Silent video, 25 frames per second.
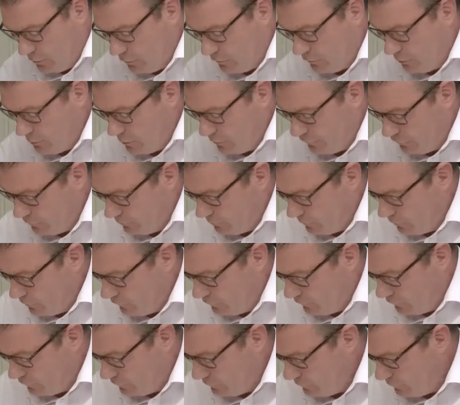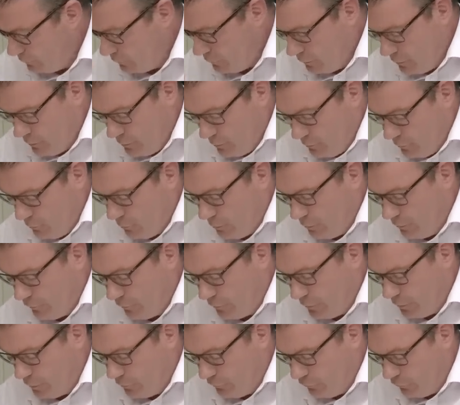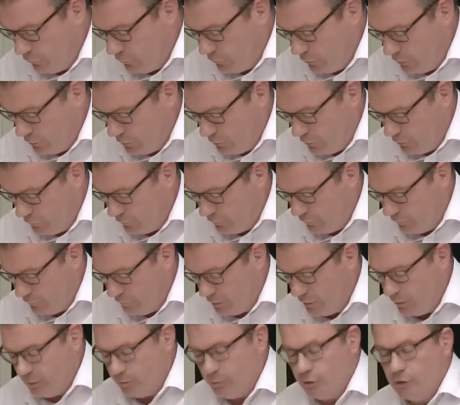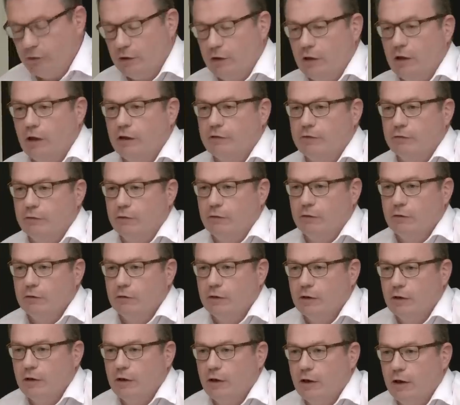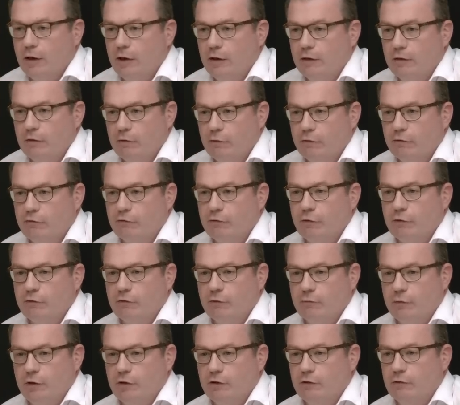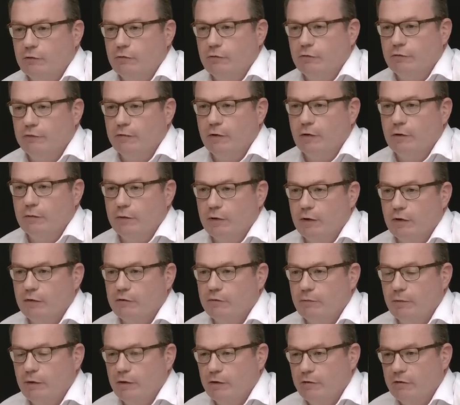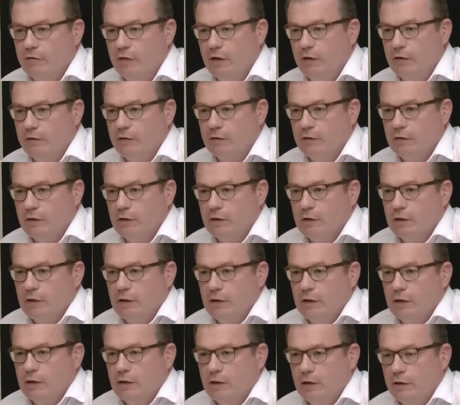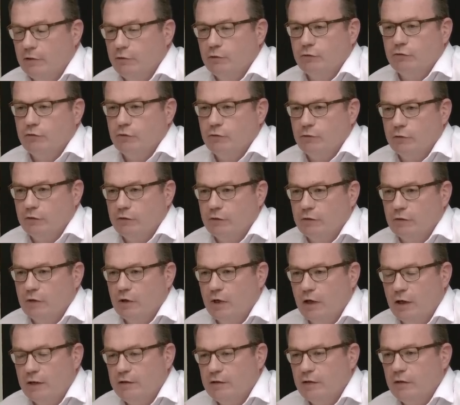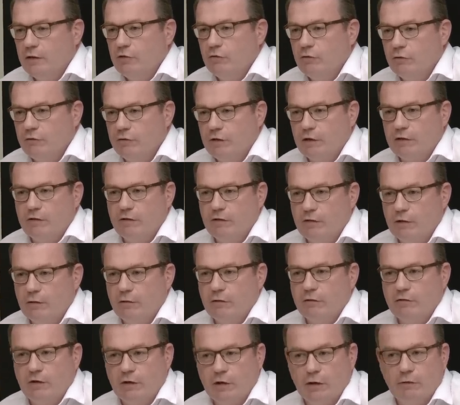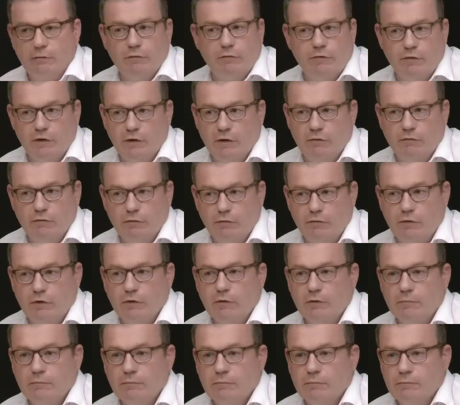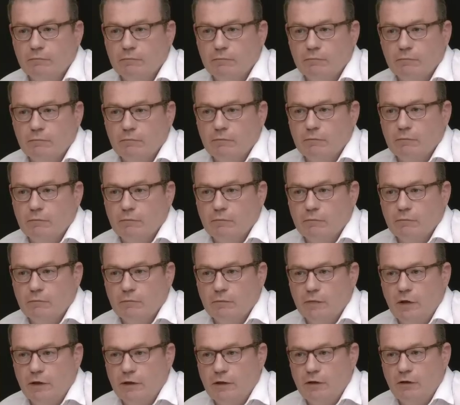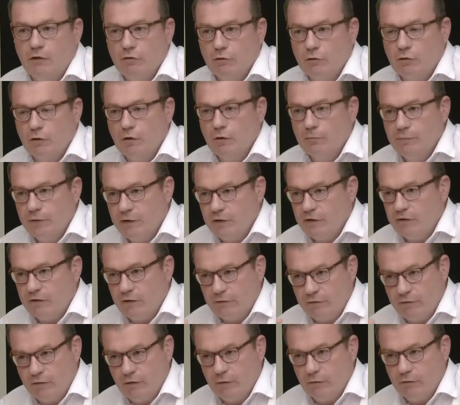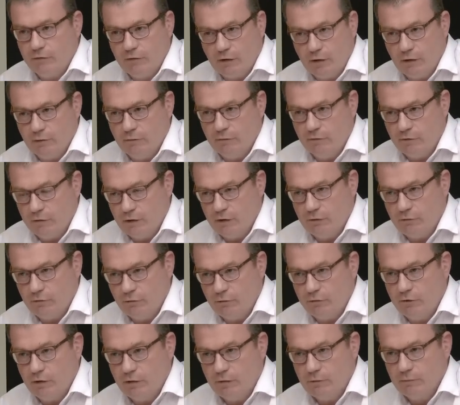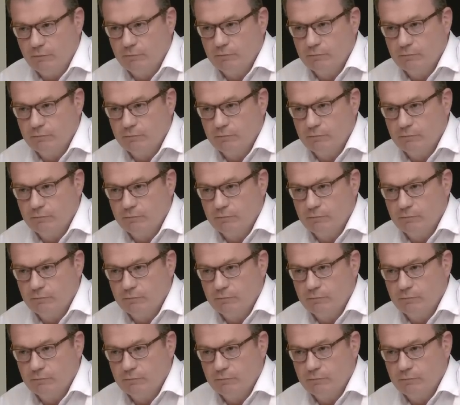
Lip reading: into me from these, whoever, Nigerian cousins saying I won the lotto and they're instructing me to do the following X, Y, and Z. I don't do it. I think you've got serious accountancy issues here. I think your companies have serious accountancy issues here,